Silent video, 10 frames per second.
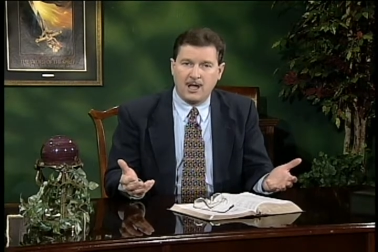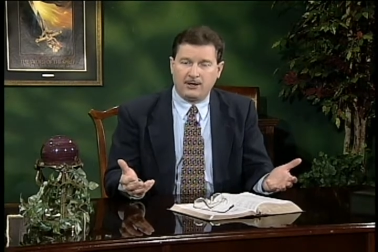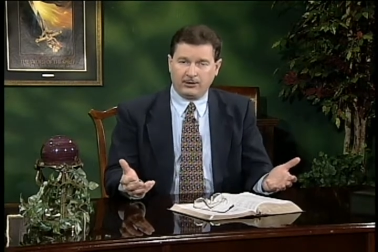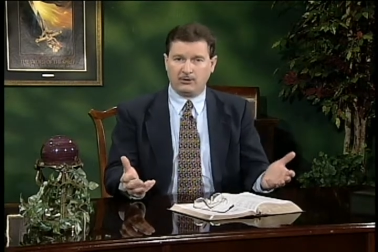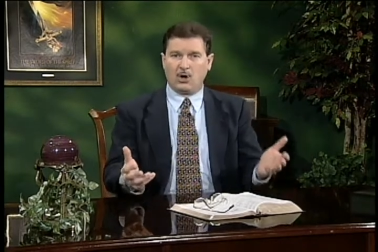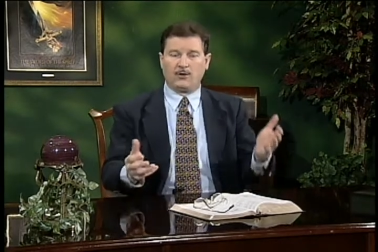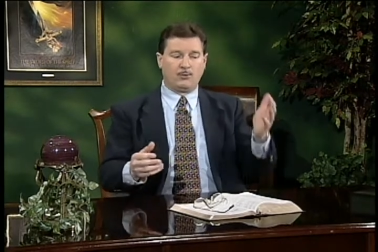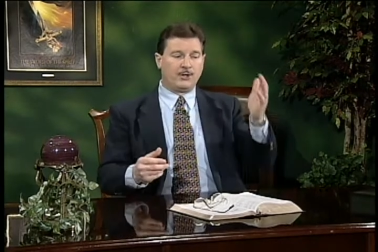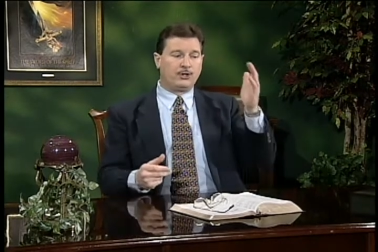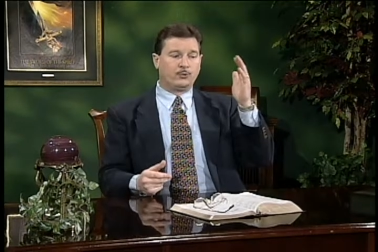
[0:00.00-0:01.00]
Do you know that
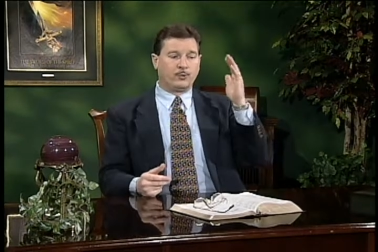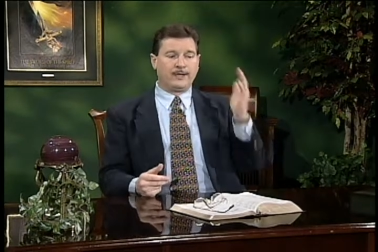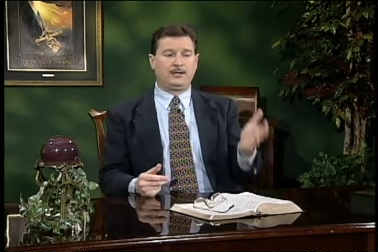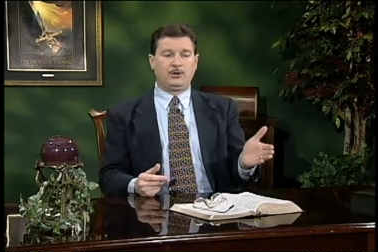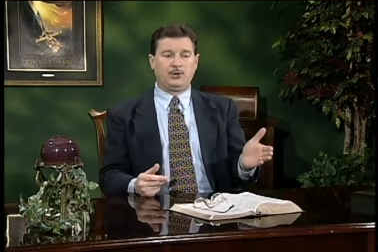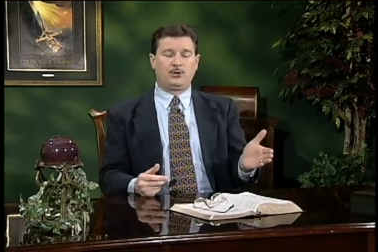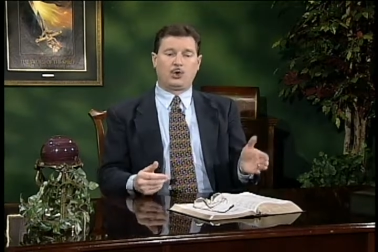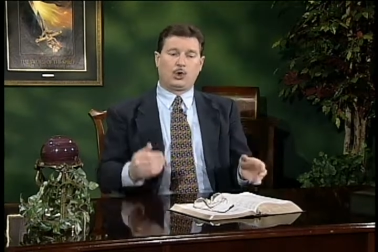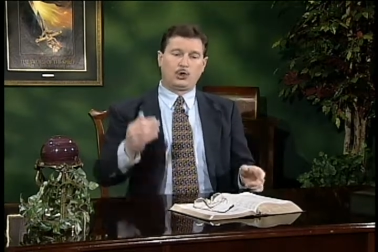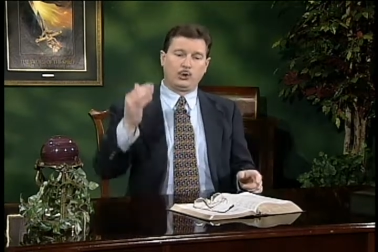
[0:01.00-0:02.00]
when you read Luke
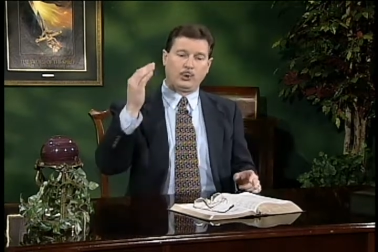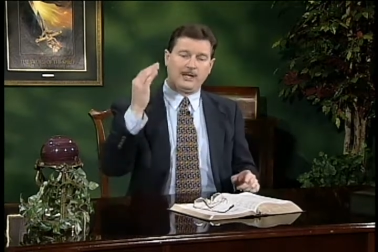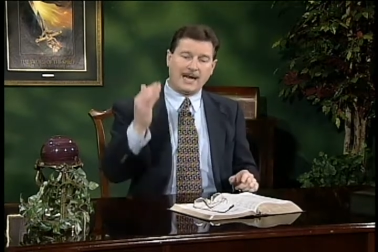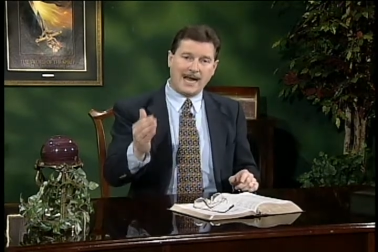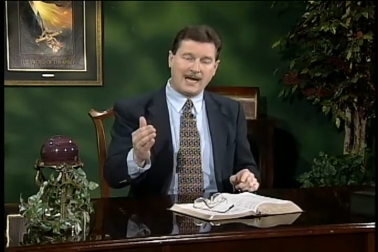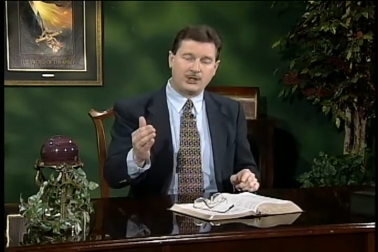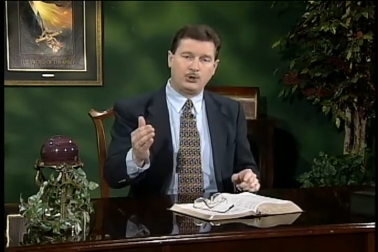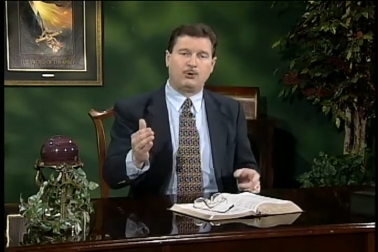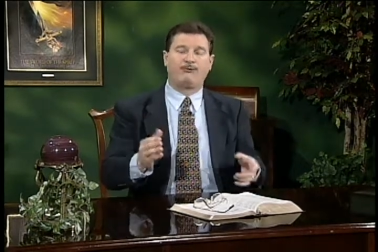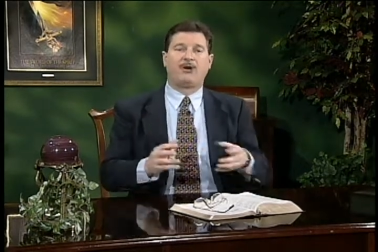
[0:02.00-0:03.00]
or you read Acts, you
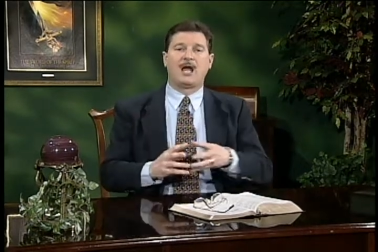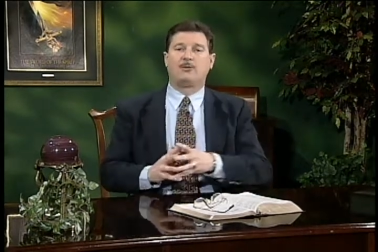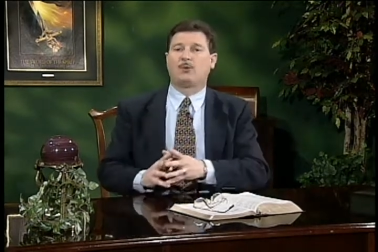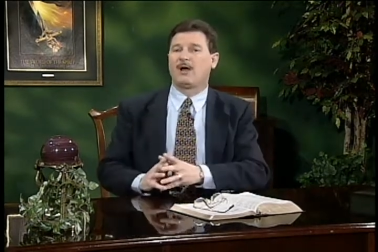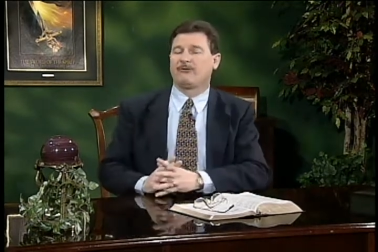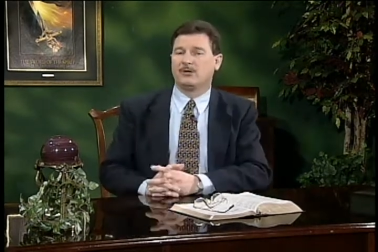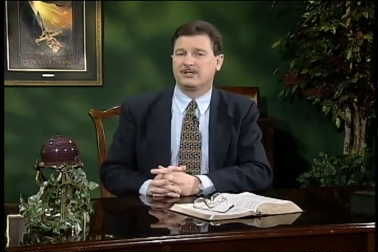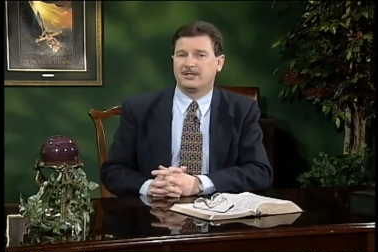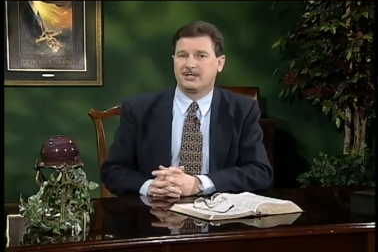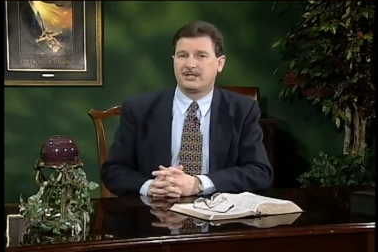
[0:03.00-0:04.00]
will find
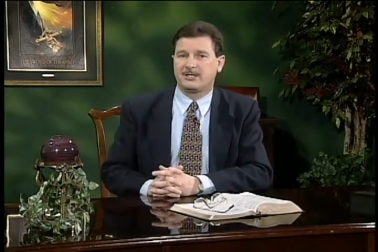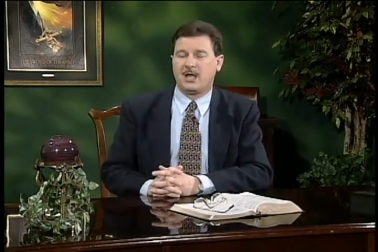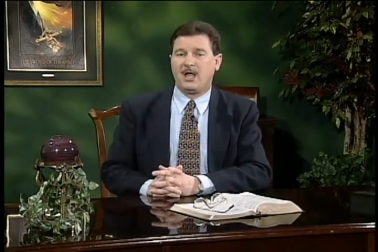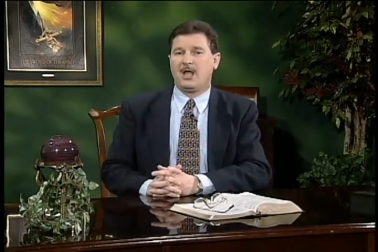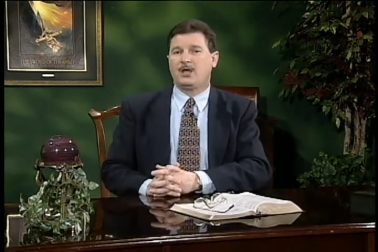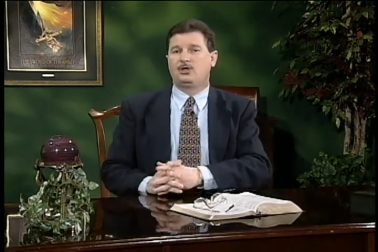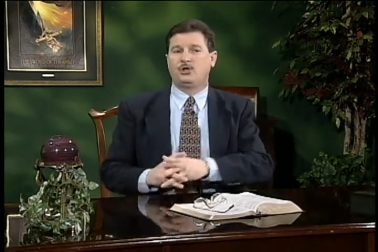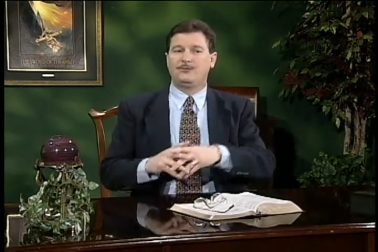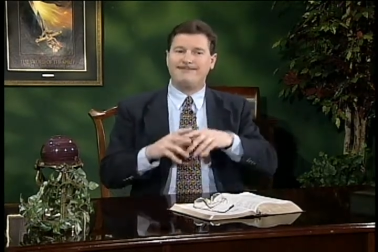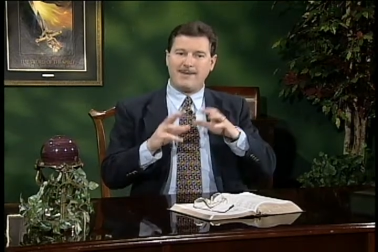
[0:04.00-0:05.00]
references
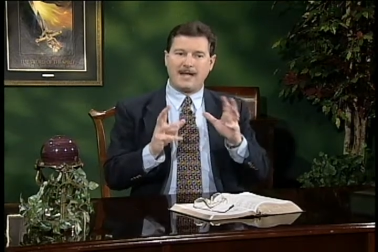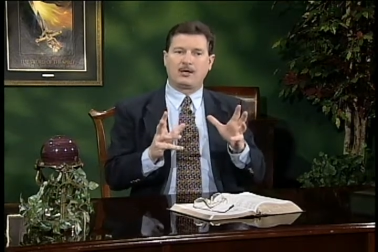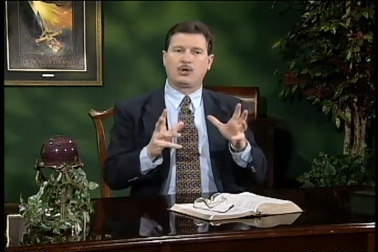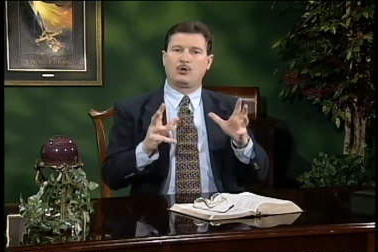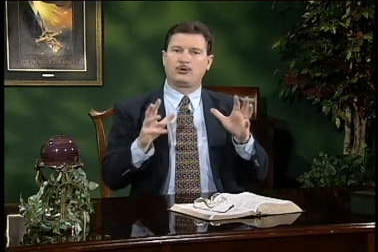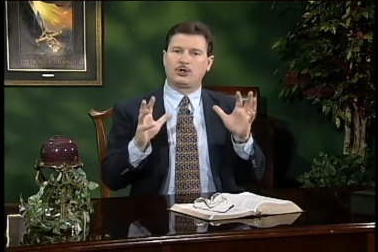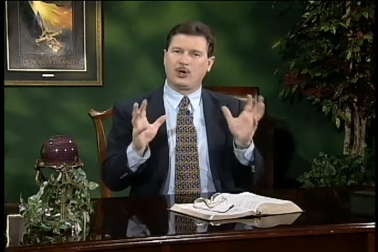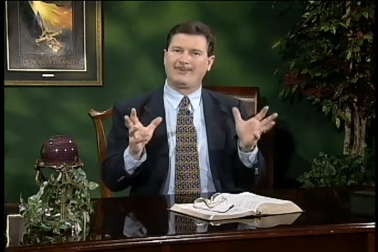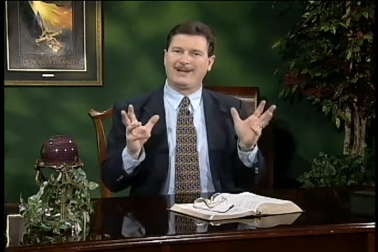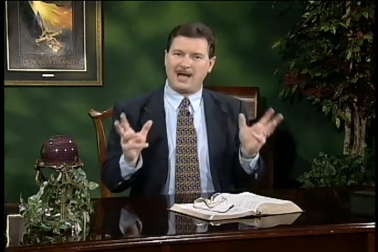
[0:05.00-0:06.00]
to medical
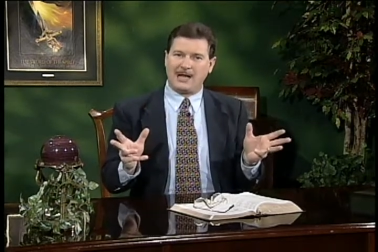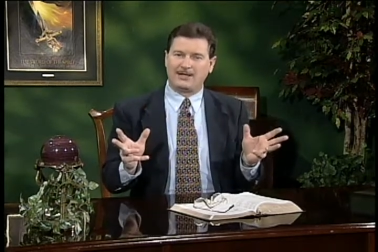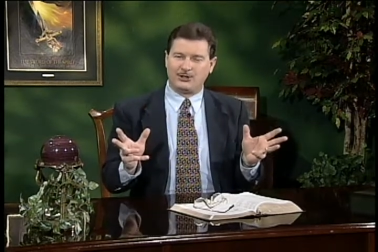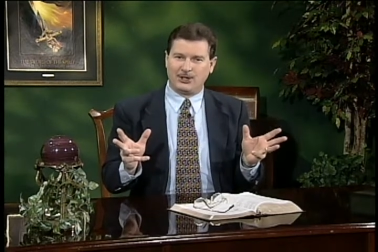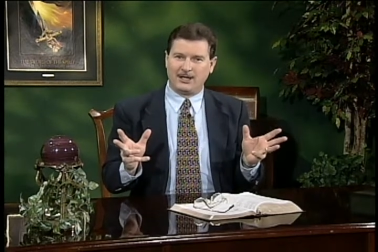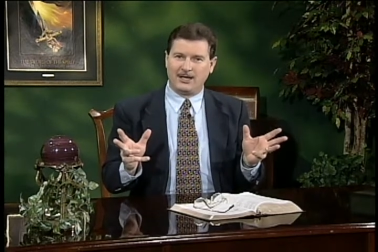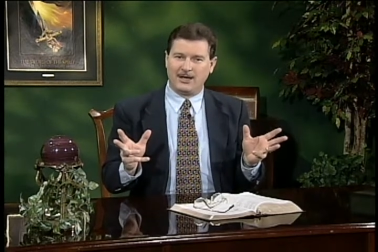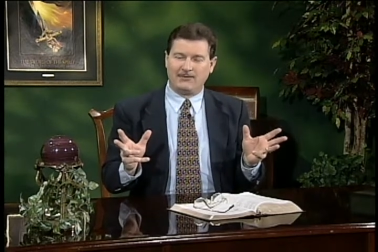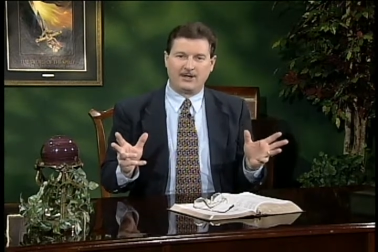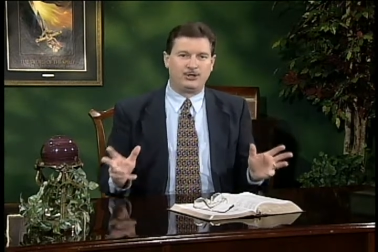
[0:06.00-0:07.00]
terminology
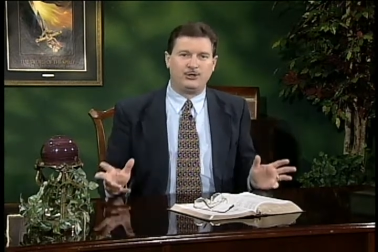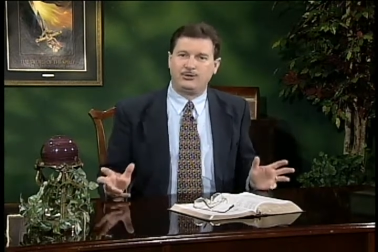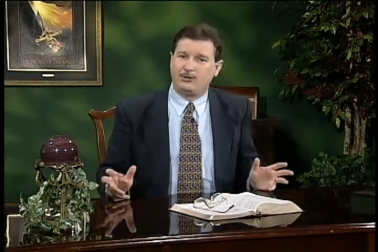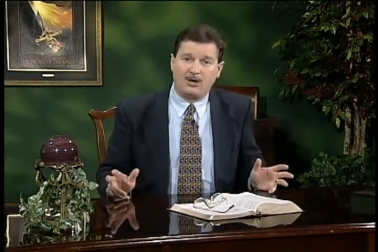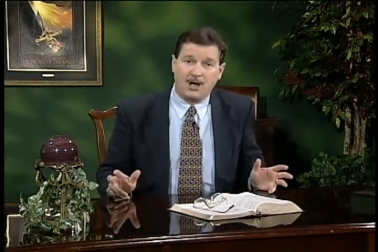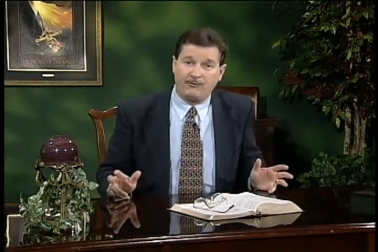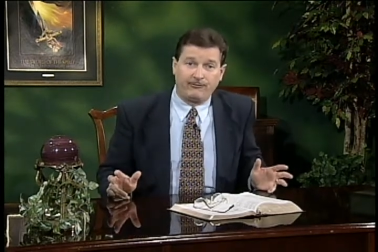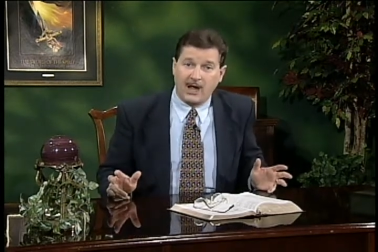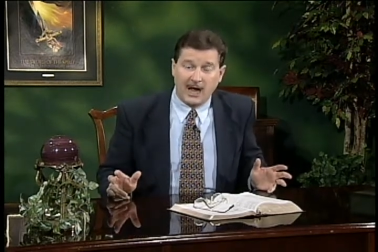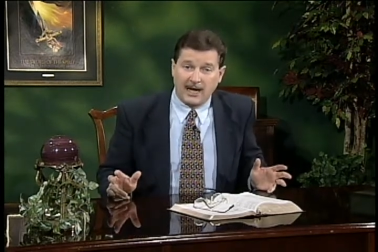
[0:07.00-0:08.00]
that you do not
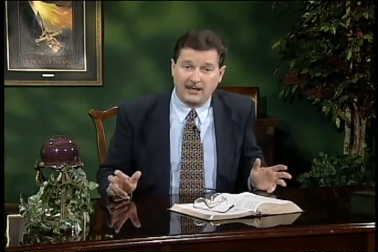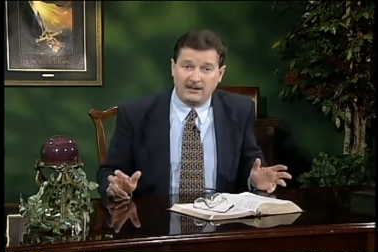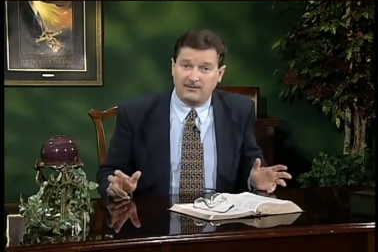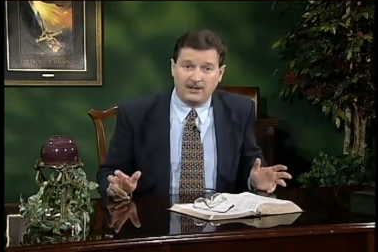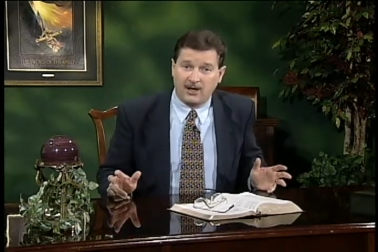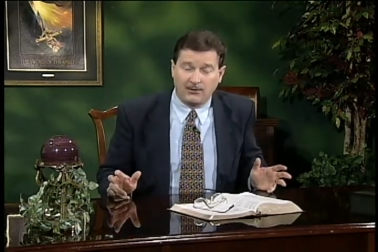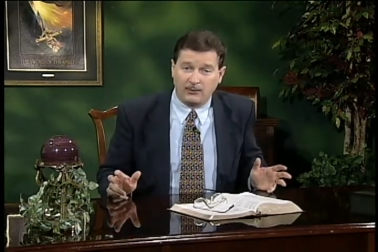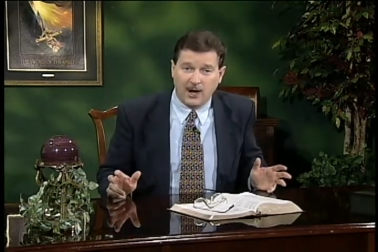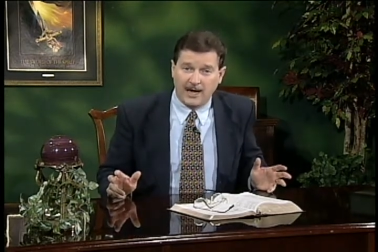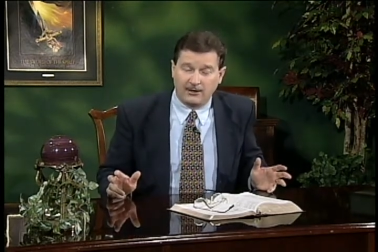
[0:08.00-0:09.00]
find in the other
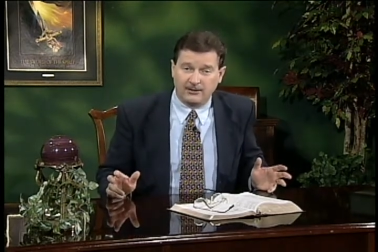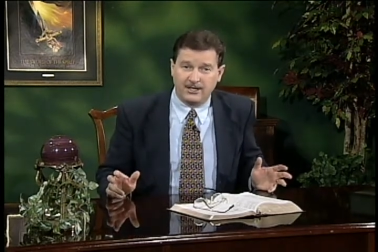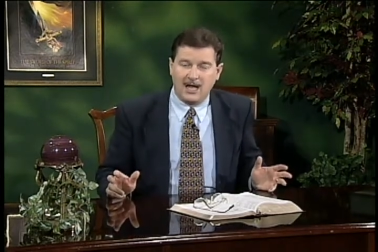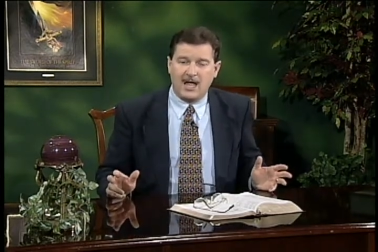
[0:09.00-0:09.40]
writers.